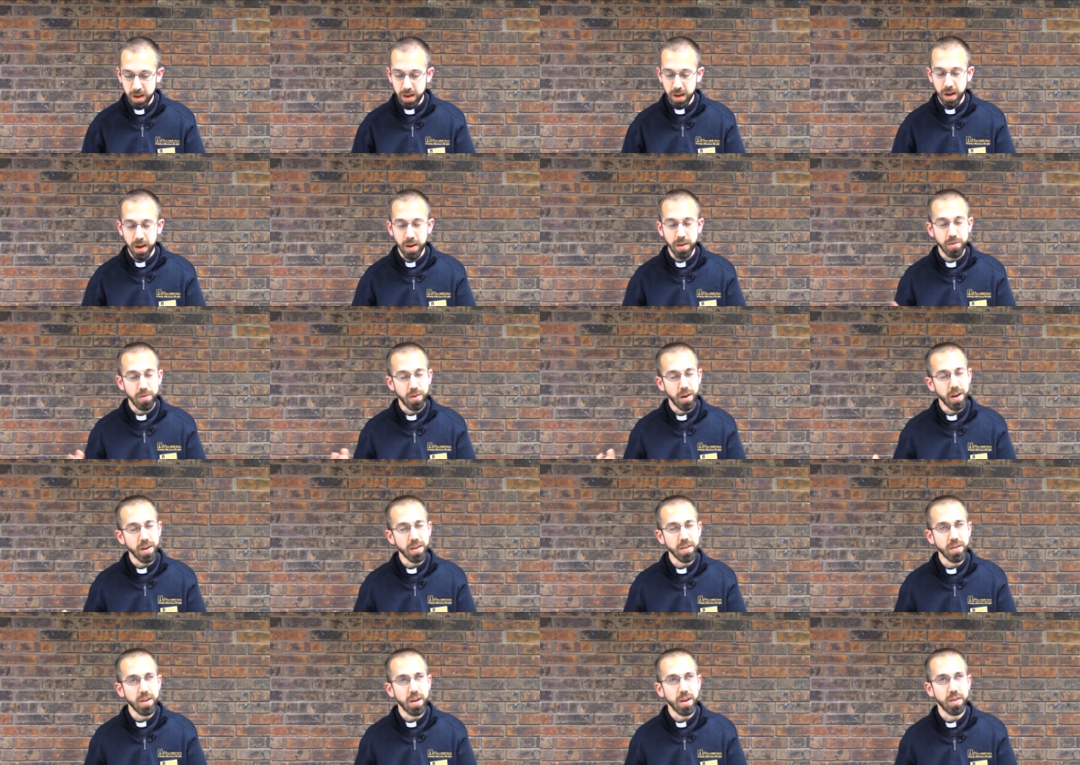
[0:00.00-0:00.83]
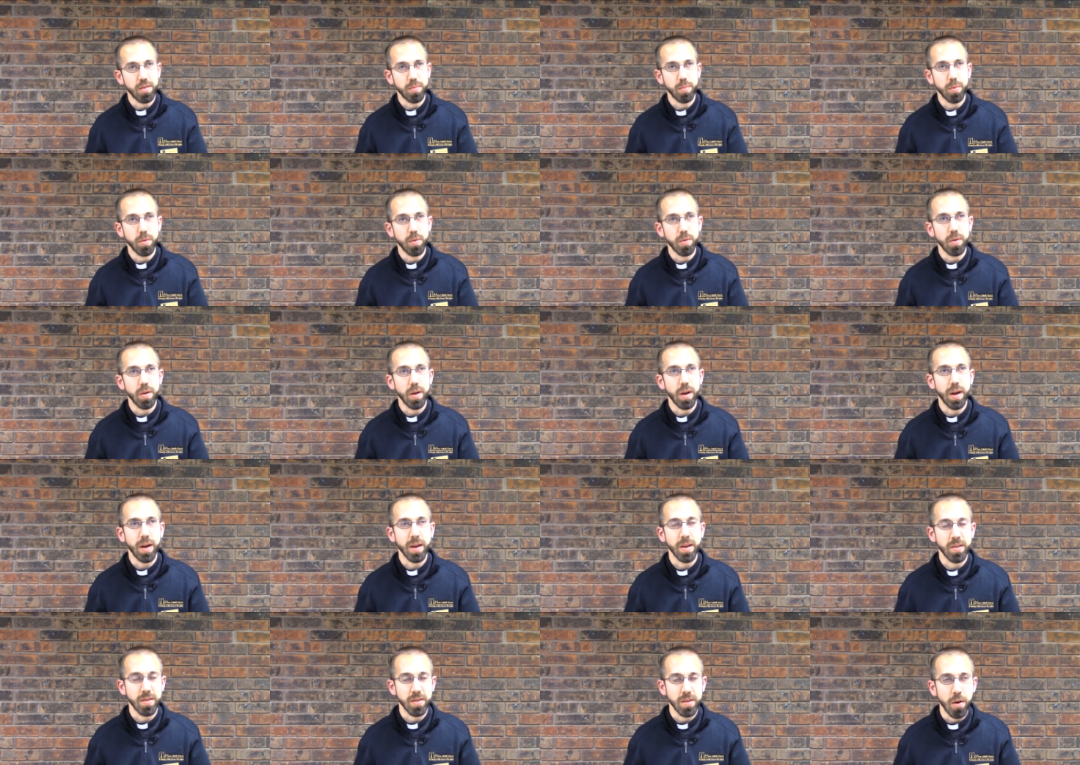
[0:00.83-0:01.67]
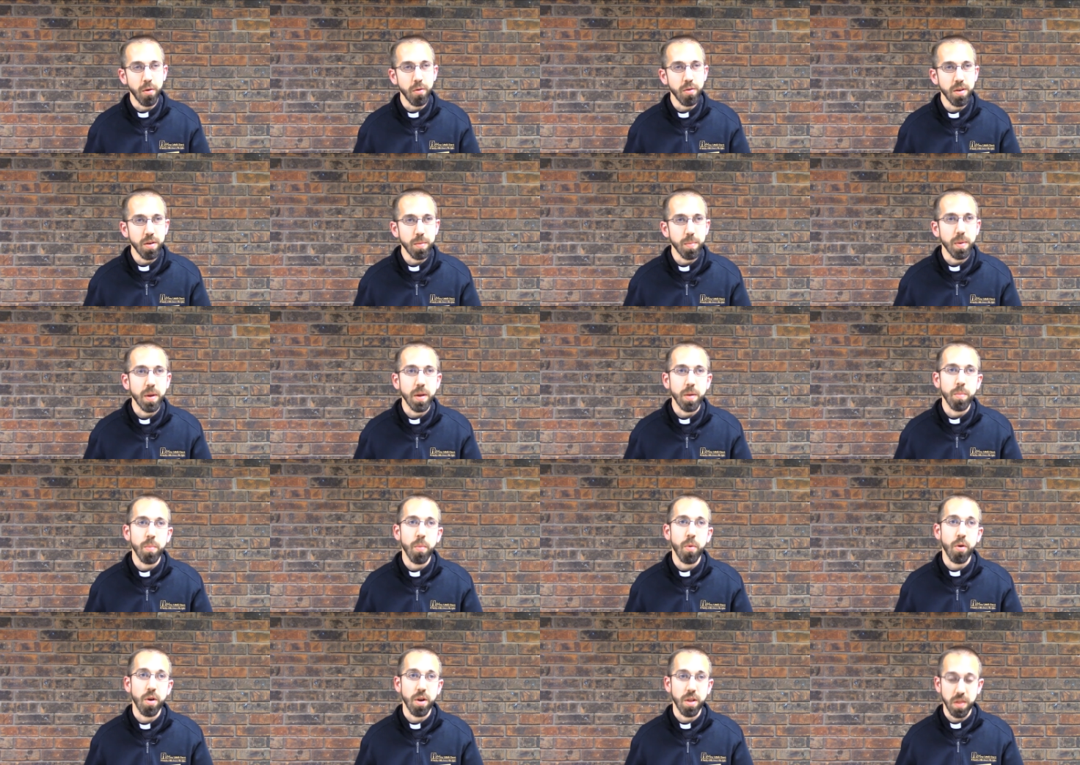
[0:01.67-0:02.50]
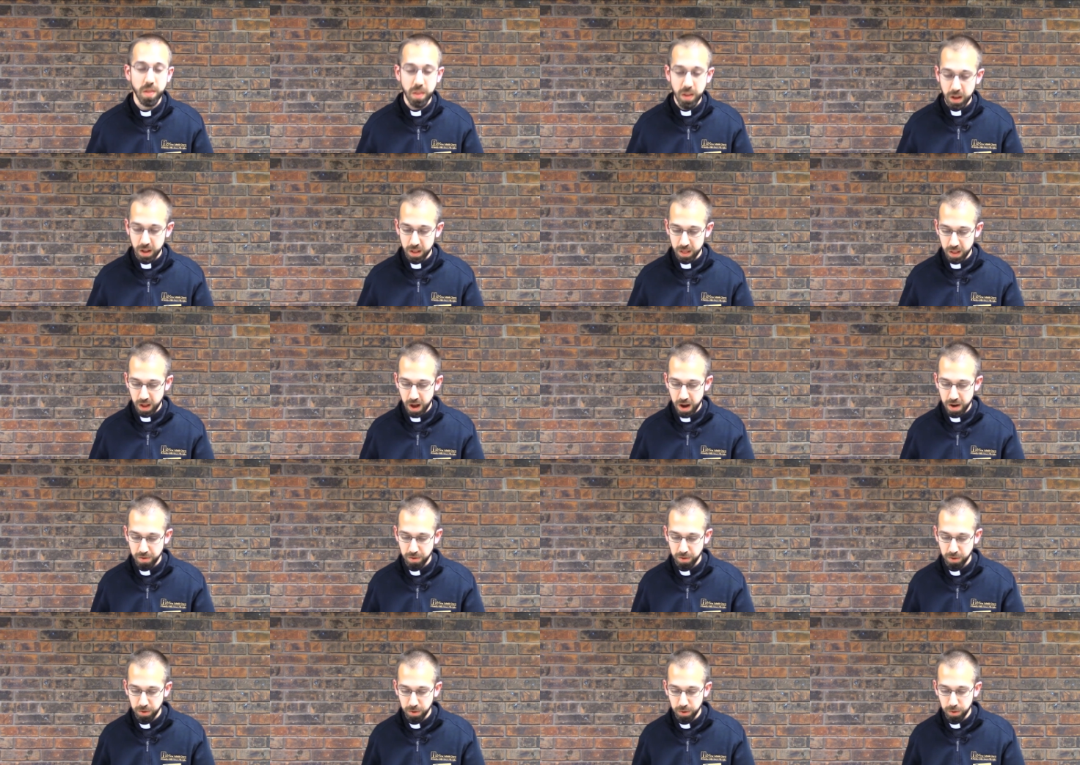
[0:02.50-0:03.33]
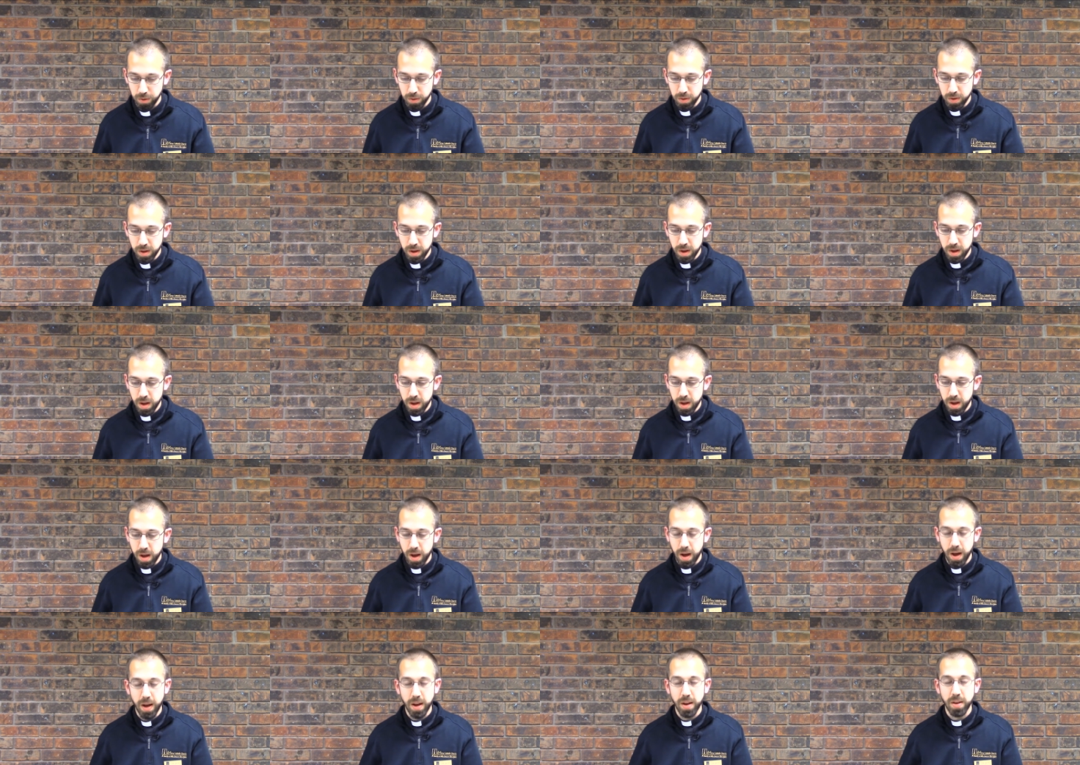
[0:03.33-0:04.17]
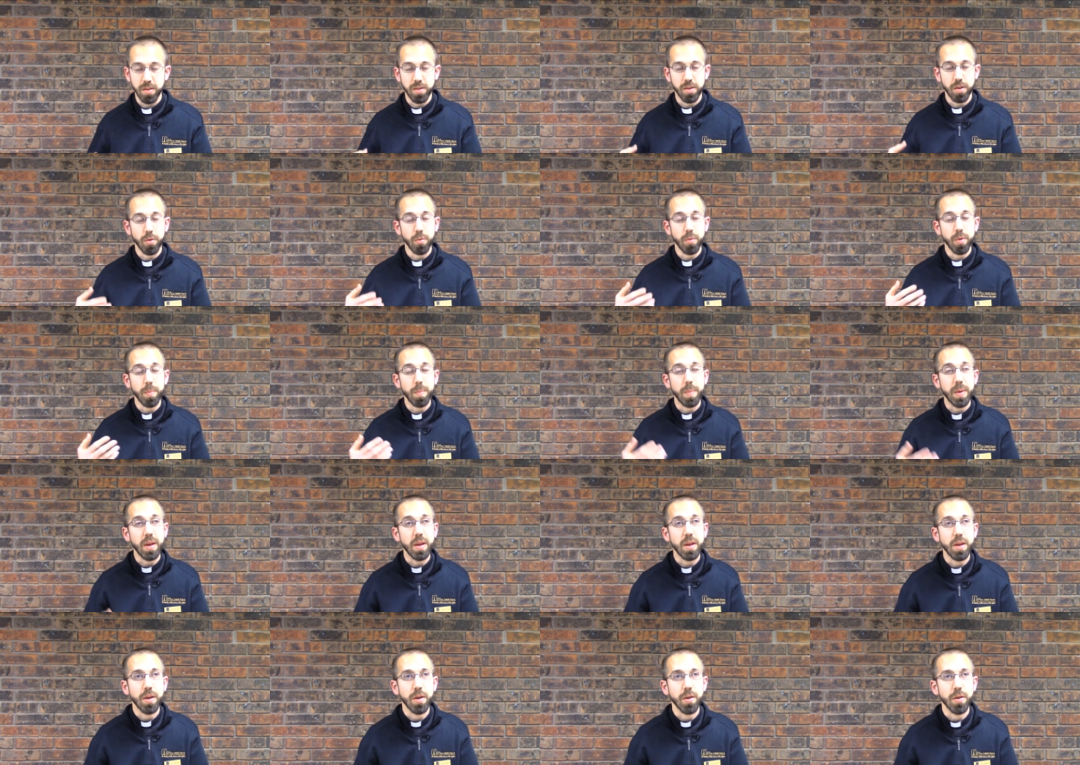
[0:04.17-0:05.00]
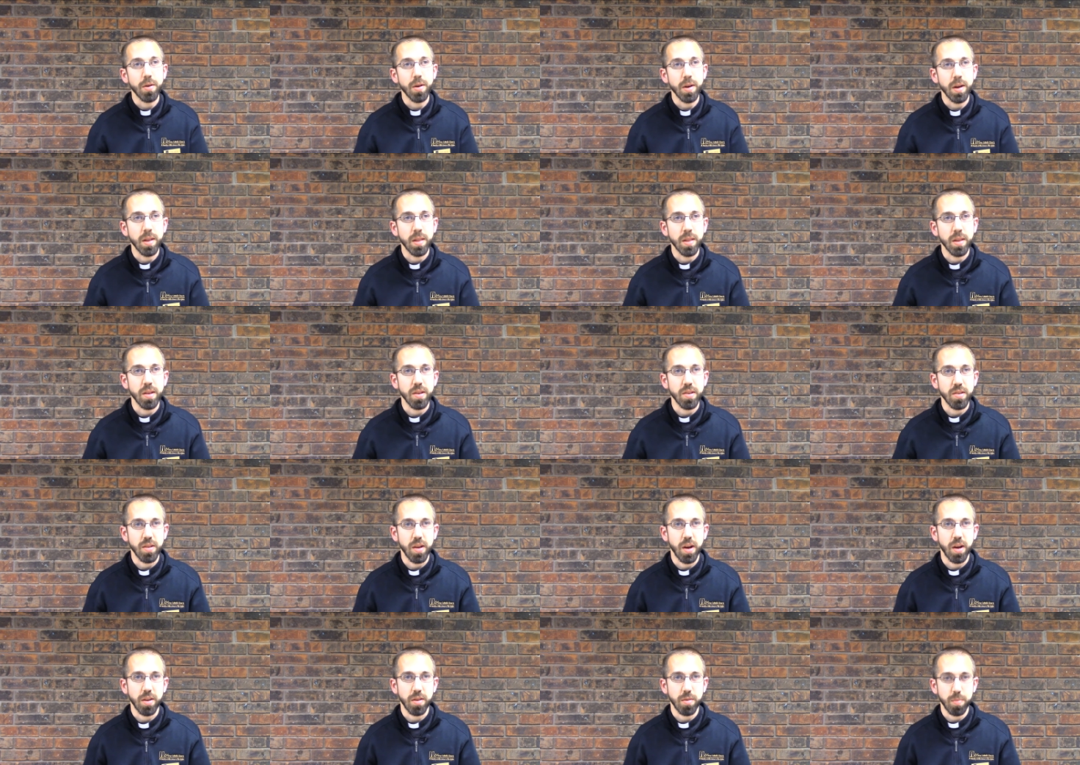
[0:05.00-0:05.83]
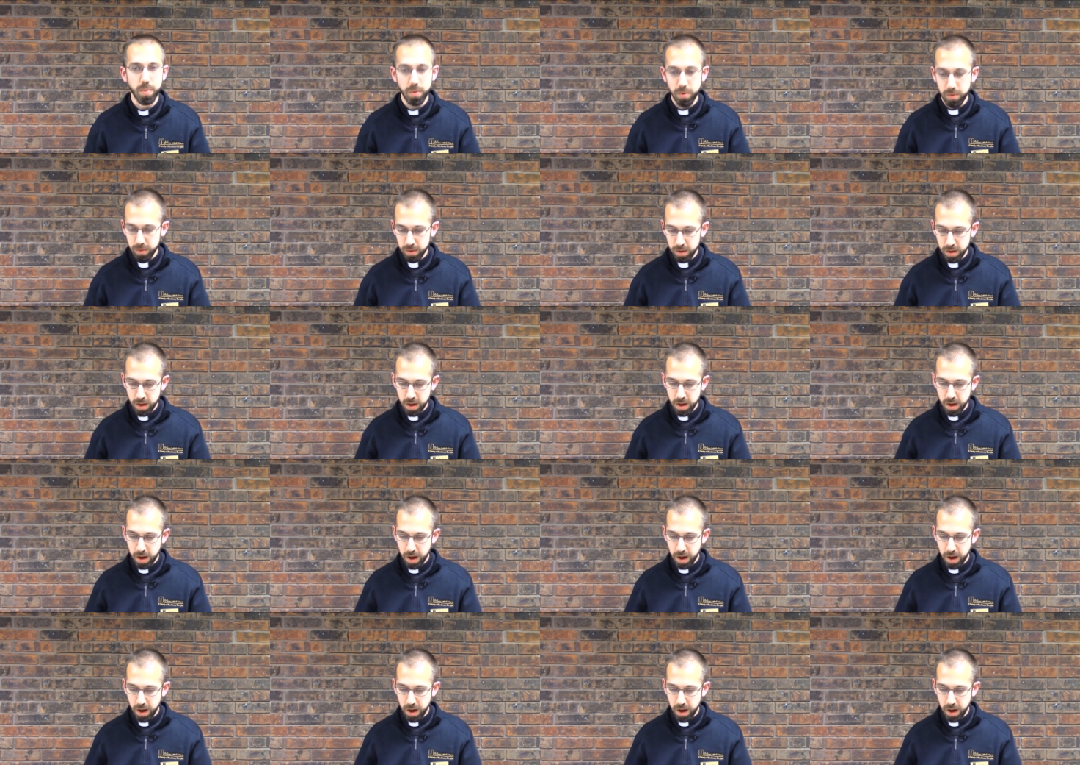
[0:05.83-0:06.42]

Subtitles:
And John's Gospel is known to be more theological. And so we'll be here in this Gospel